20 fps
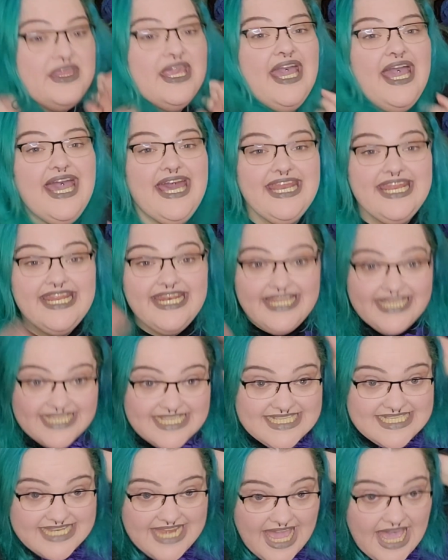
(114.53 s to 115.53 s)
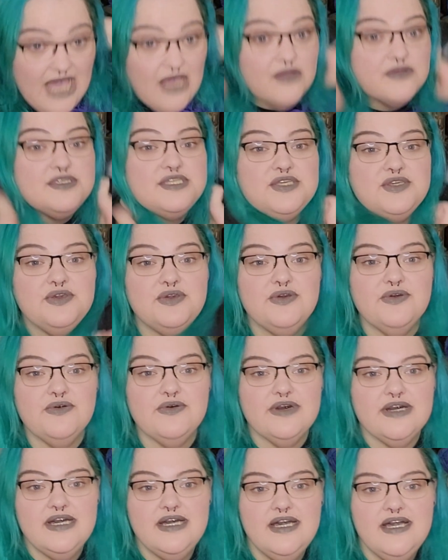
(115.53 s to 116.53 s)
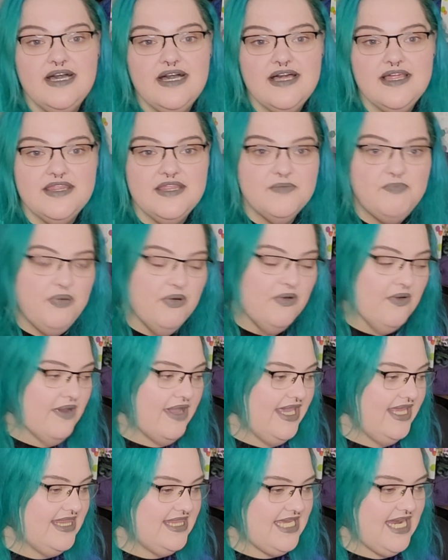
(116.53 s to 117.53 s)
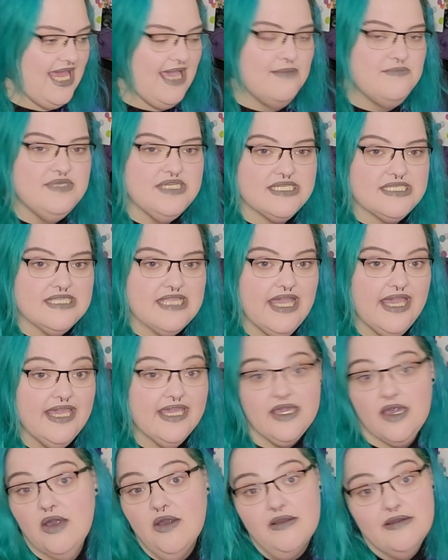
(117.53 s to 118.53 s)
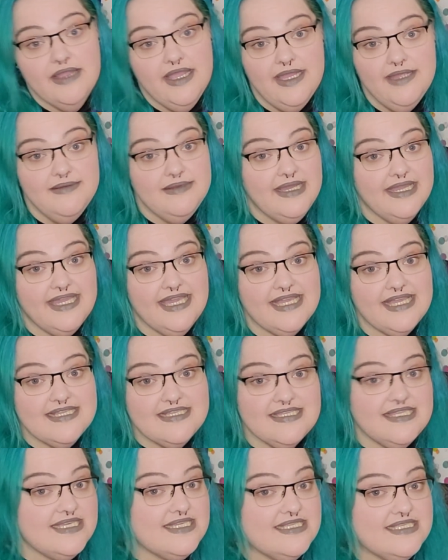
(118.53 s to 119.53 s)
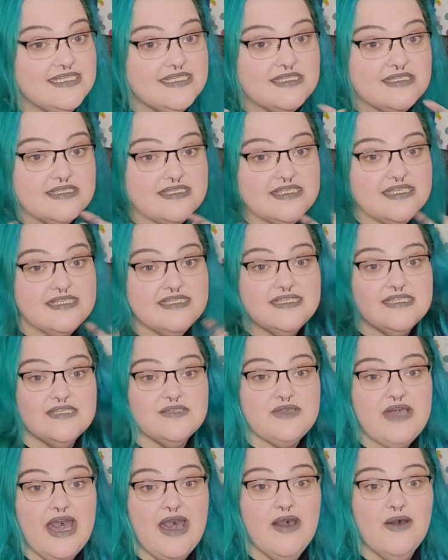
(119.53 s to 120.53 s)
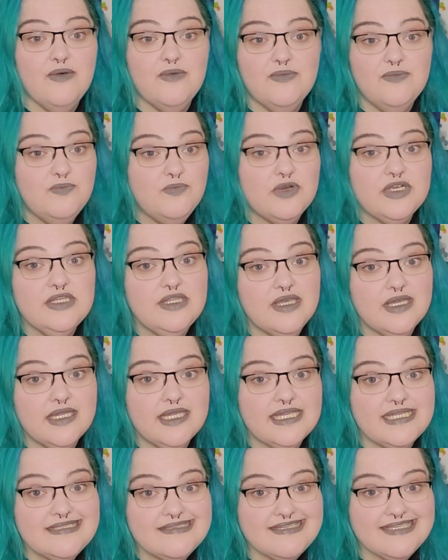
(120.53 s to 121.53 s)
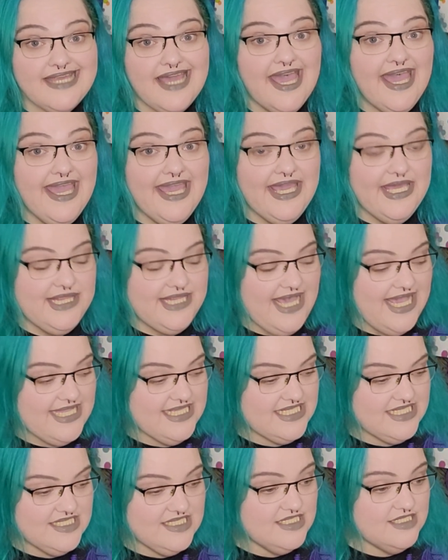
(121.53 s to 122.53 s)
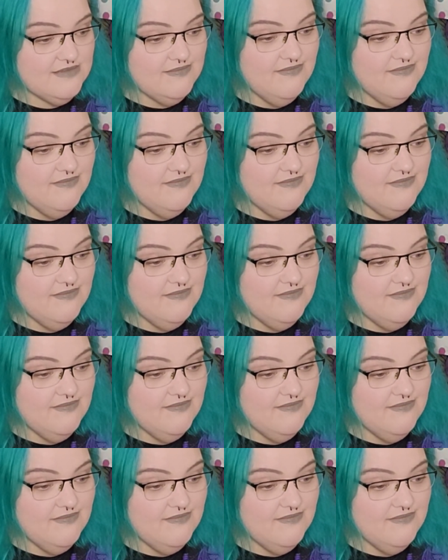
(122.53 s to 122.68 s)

and it is now to the point that I'm just like, all right, I guess this is how we're looking today, and that's